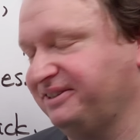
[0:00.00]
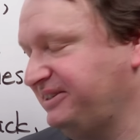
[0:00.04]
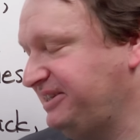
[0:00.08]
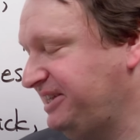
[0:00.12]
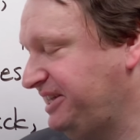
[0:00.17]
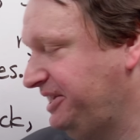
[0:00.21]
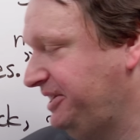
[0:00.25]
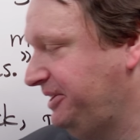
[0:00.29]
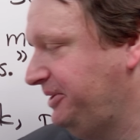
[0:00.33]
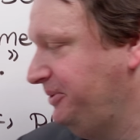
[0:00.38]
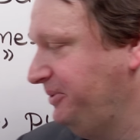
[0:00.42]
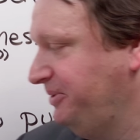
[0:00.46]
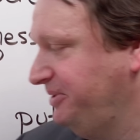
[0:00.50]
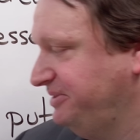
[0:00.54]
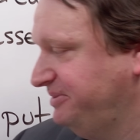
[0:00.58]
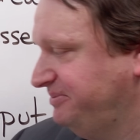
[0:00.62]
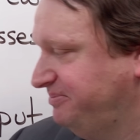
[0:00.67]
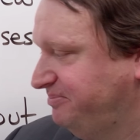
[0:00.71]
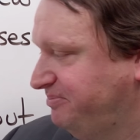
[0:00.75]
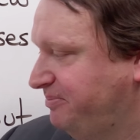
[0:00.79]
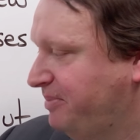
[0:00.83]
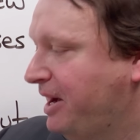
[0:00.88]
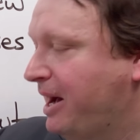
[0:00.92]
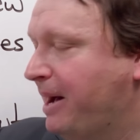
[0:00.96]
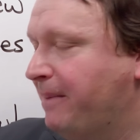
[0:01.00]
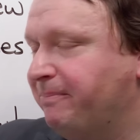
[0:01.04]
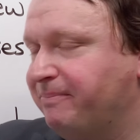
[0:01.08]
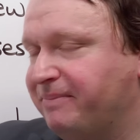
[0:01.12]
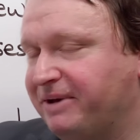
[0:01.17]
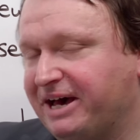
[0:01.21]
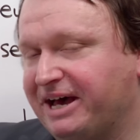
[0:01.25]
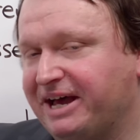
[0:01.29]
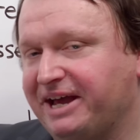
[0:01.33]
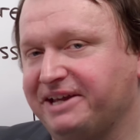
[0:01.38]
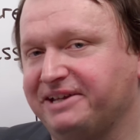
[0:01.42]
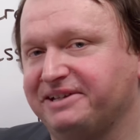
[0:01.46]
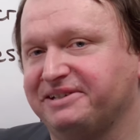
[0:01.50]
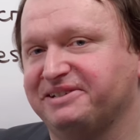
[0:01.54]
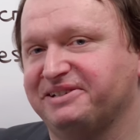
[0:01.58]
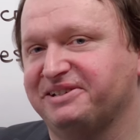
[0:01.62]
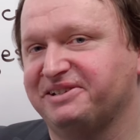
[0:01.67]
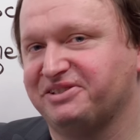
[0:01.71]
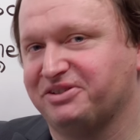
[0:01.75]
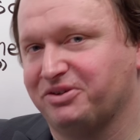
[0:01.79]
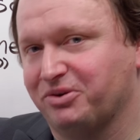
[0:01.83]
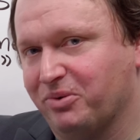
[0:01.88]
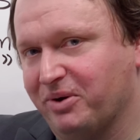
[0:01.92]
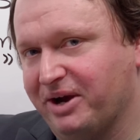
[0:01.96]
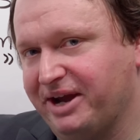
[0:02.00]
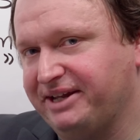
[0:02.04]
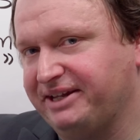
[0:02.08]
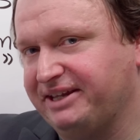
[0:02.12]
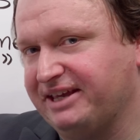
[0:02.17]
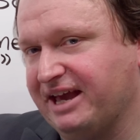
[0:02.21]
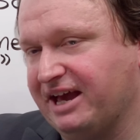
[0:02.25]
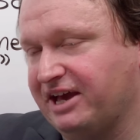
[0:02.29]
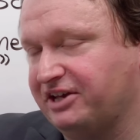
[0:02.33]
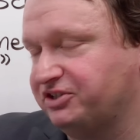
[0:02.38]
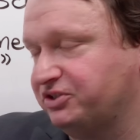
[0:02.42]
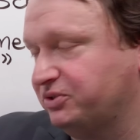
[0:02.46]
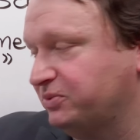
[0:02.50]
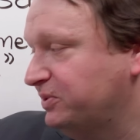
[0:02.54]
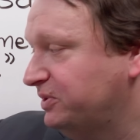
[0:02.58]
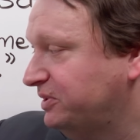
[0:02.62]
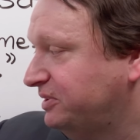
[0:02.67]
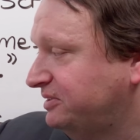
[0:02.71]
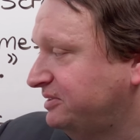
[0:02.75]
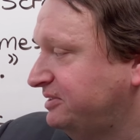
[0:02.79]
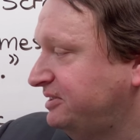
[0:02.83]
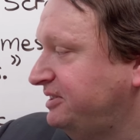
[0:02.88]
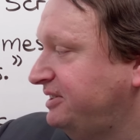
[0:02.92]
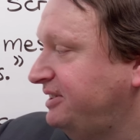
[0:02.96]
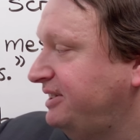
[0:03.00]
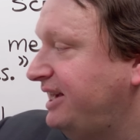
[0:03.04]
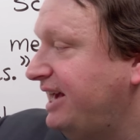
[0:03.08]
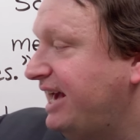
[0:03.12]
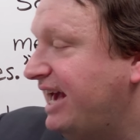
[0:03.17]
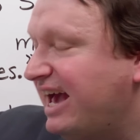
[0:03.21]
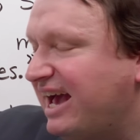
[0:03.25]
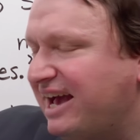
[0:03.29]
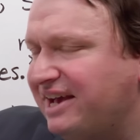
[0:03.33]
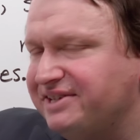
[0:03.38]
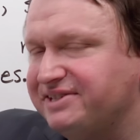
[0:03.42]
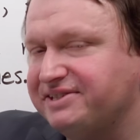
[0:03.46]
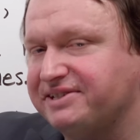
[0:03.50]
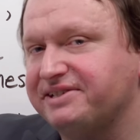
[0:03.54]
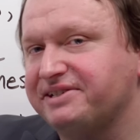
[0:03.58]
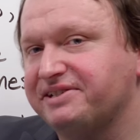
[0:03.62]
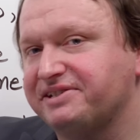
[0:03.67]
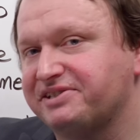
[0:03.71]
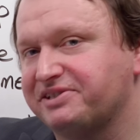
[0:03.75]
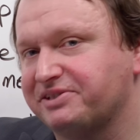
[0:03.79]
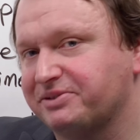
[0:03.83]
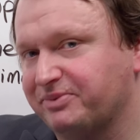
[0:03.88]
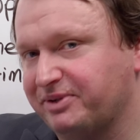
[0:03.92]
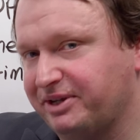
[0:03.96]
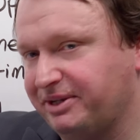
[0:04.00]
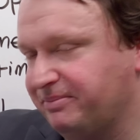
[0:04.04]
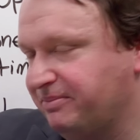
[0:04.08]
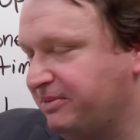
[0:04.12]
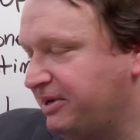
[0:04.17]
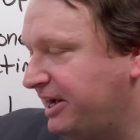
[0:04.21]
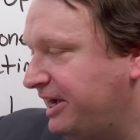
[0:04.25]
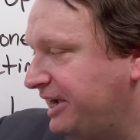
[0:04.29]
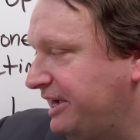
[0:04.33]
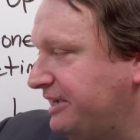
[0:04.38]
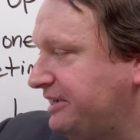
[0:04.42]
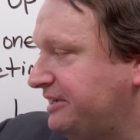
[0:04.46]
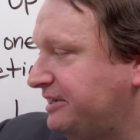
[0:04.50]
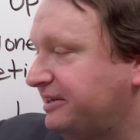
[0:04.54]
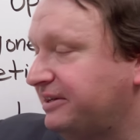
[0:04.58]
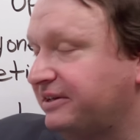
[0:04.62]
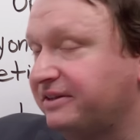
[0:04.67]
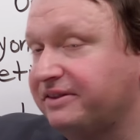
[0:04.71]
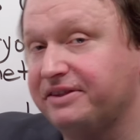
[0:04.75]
Now, pop by is quite casual, as is swing by.